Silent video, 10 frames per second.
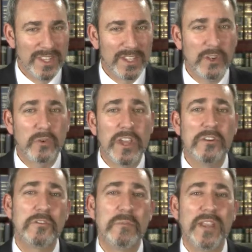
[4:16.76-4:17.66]
The
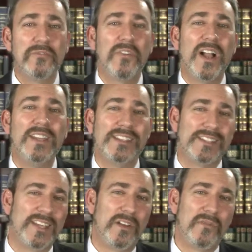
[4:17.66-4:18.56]
creditor may find
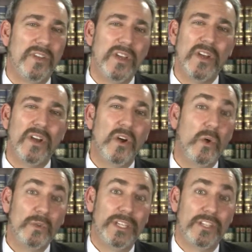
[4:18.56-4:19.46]
itself
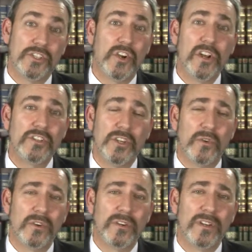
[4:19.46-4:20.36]
holding a charging
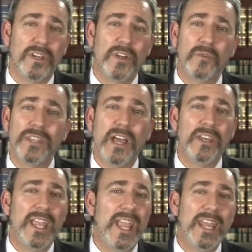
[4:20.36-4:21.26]
order
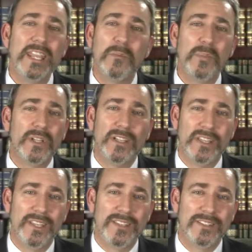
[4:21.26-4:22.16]
without any
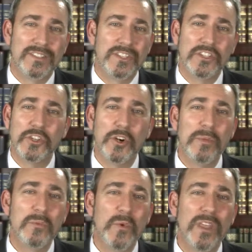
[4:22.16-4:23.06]
ability to
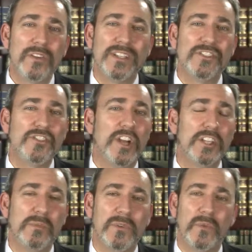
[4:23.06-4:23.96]
determine whether its
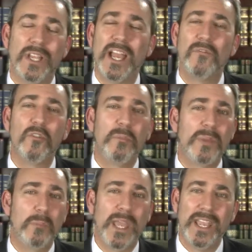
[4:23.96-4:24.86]
judgment will ever
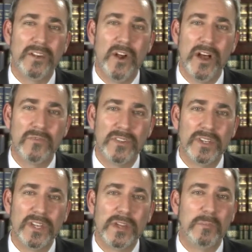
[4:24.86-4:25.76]
be paid off
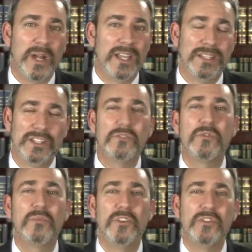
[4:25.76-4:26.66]
by a
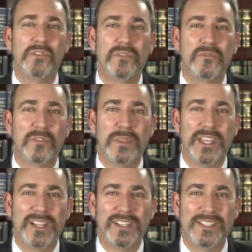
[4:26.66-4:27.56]
distribution from the
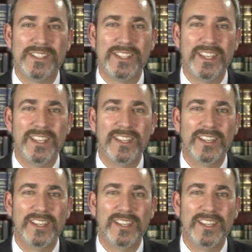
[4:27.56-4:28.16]
LLC.